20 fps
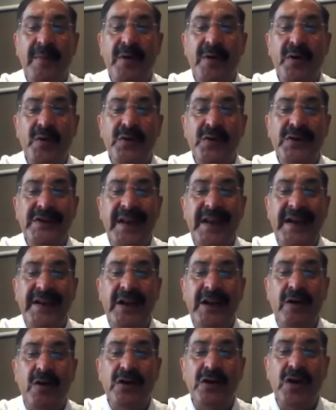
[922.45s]
reduces
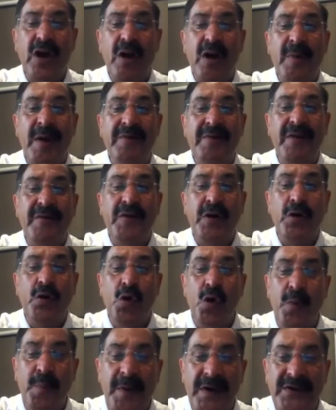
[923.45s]
LDL cholesterol by
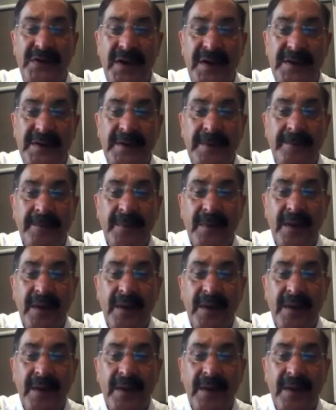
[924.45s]
52%,